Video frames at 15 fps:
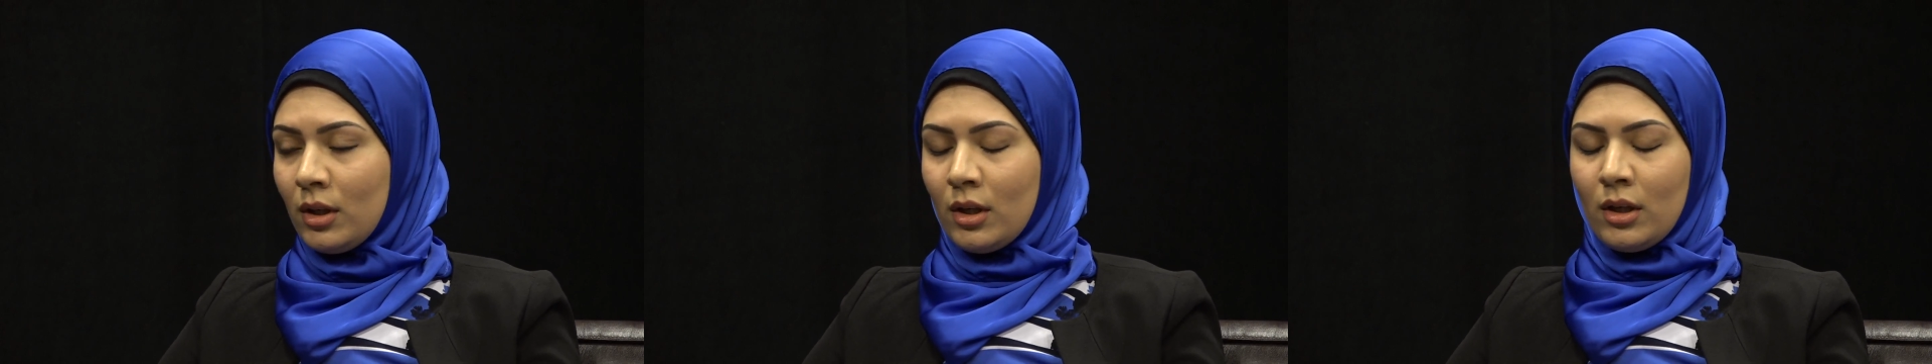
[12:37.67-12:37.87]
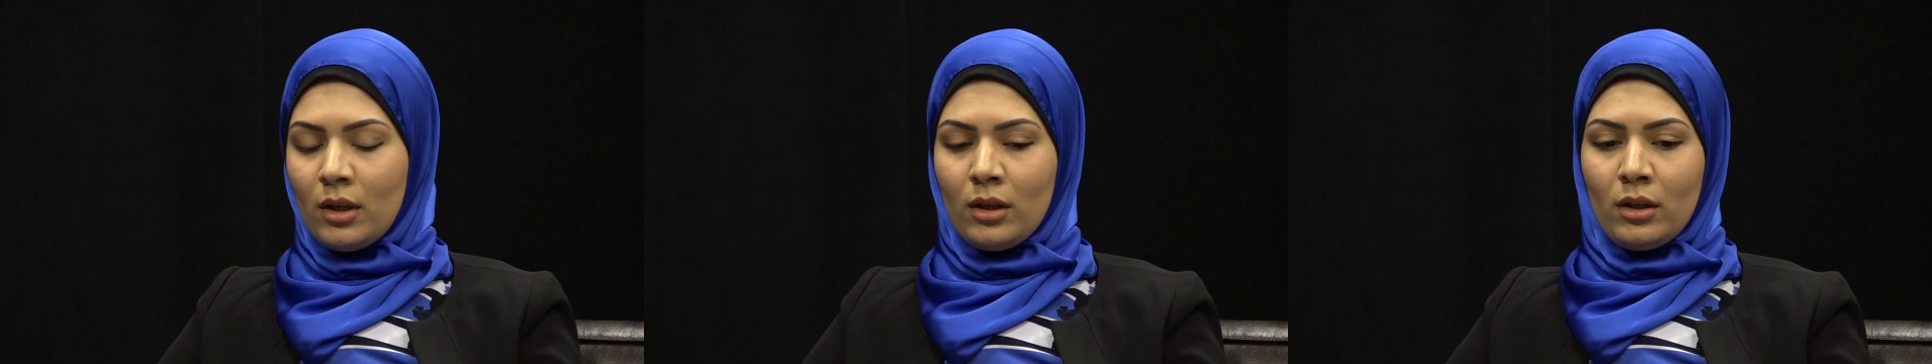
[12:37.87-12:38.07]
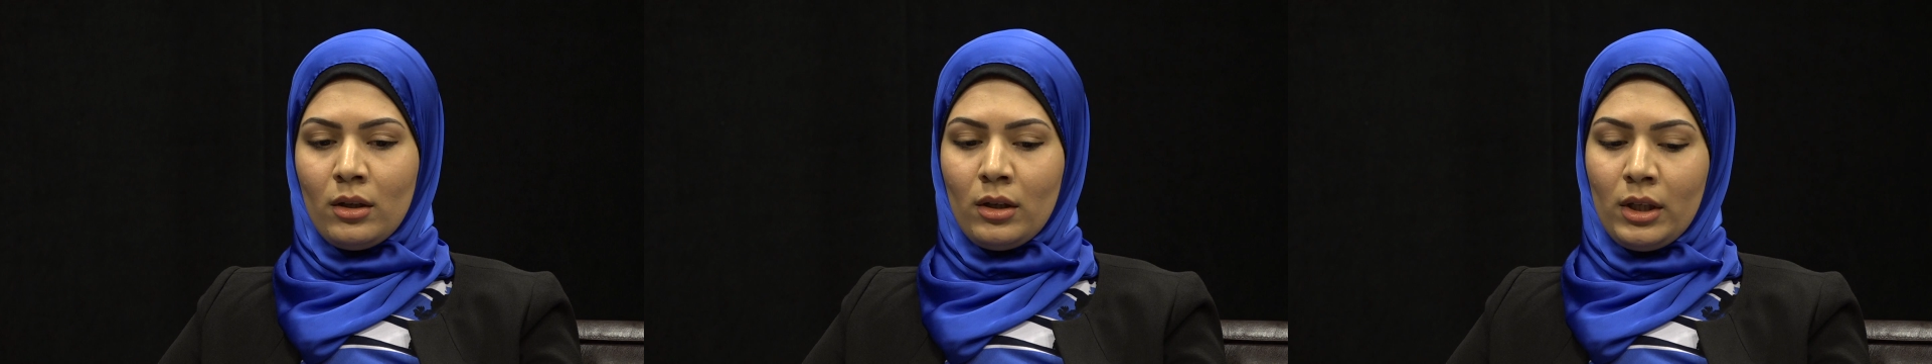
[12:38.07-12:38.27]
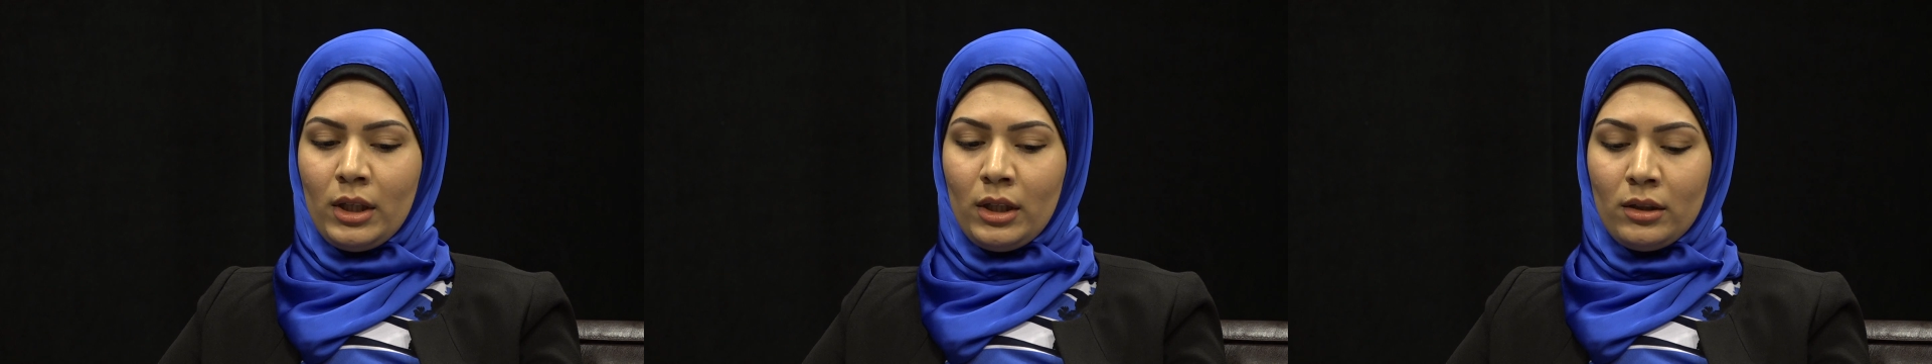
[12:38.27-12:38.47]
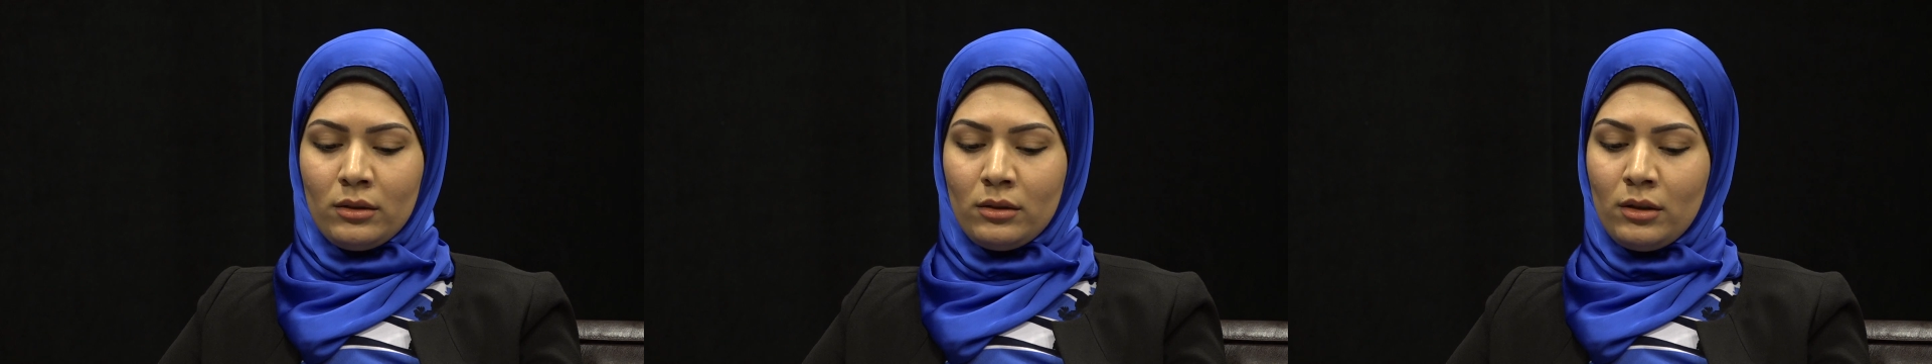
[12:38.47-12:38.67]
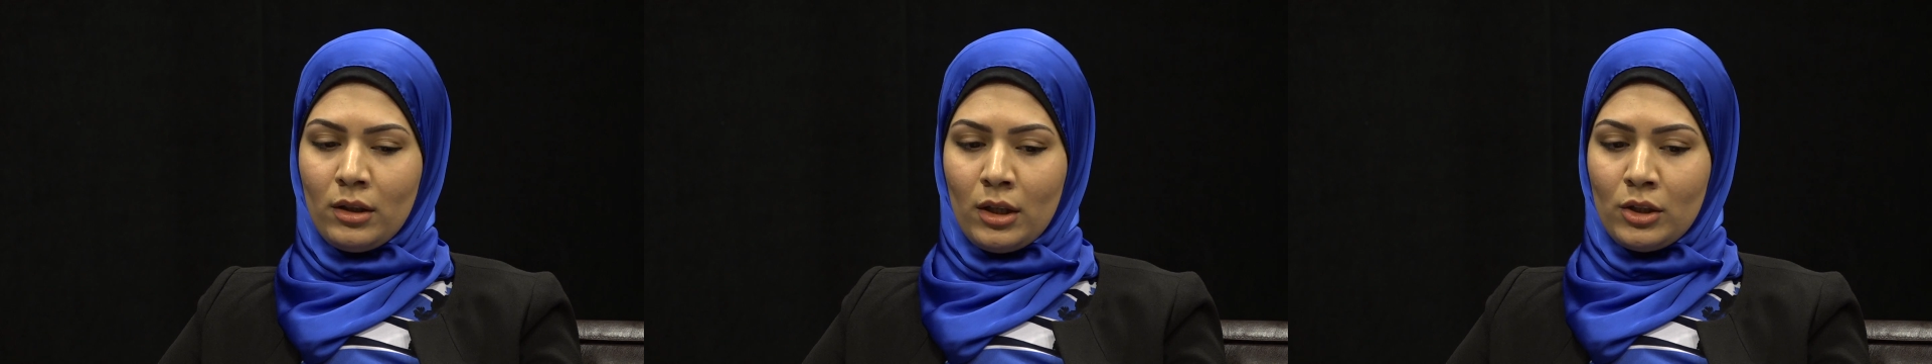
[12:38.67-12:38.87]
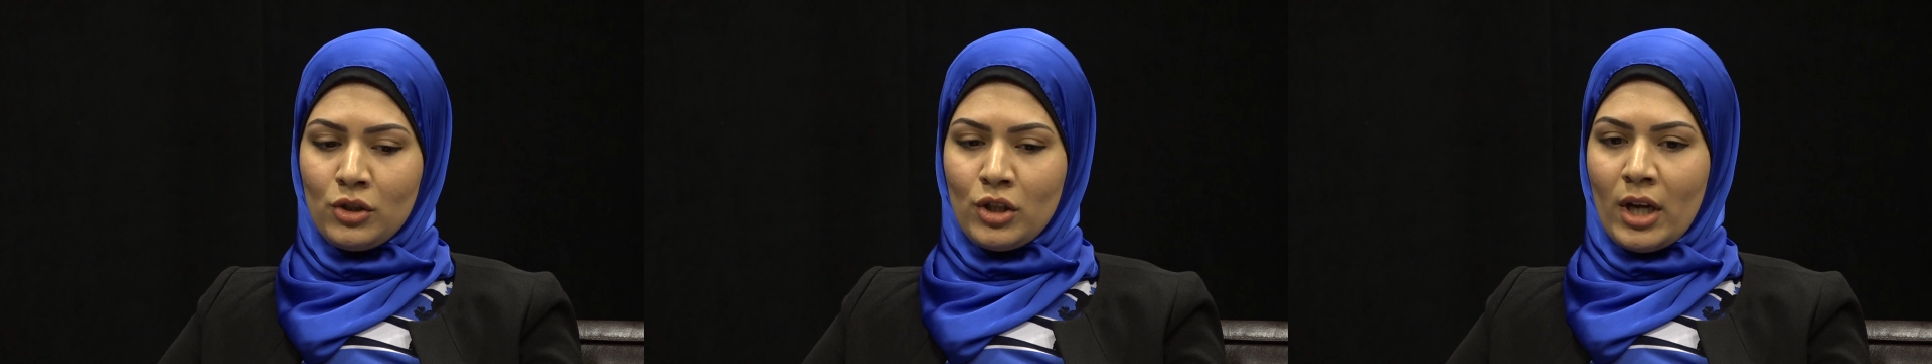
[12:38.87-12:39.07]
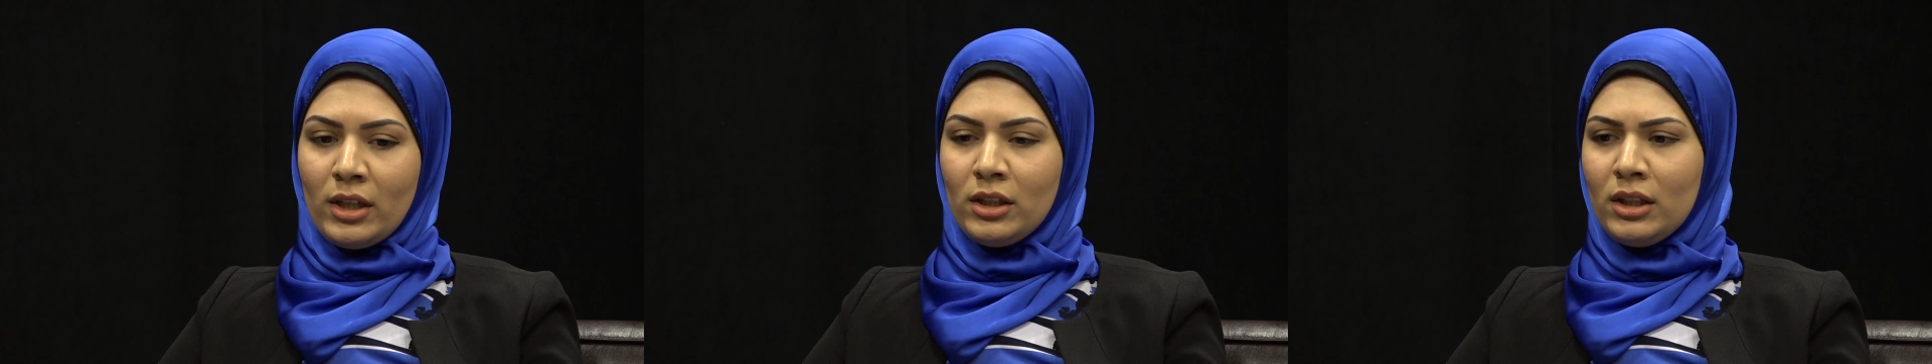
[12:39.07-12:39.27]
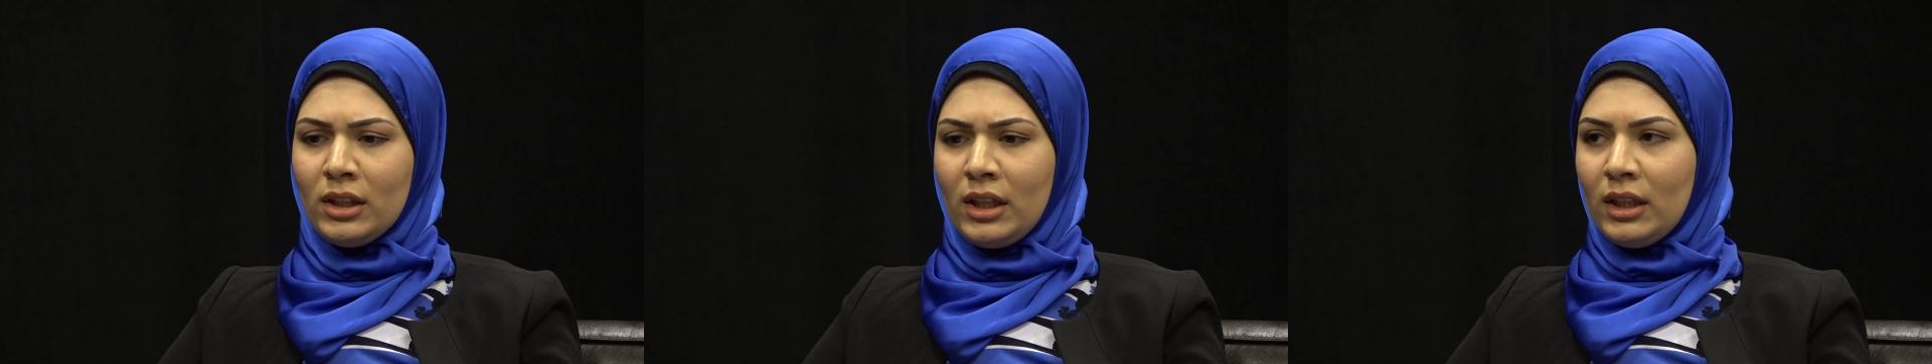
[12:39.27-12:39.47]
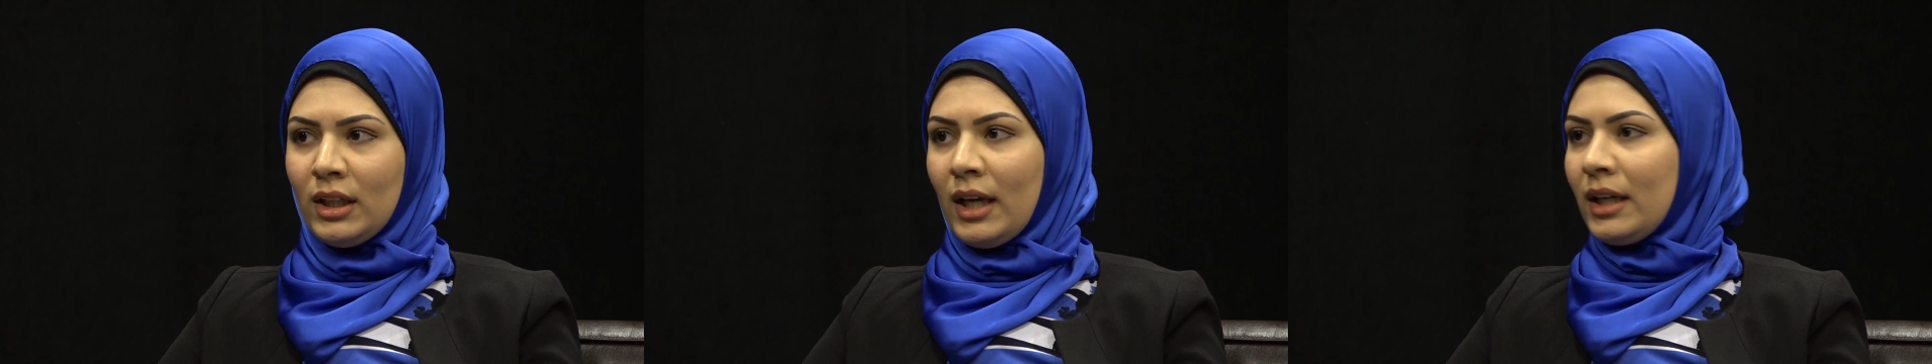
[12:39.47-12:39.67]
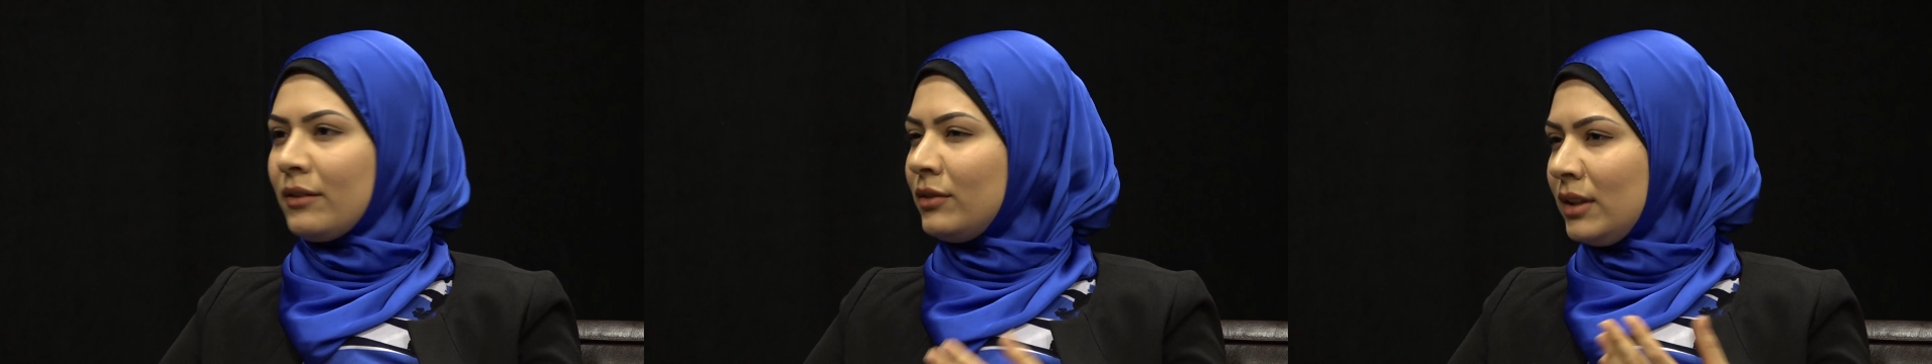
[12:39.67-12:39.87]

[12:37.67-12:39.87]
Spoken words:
and generally like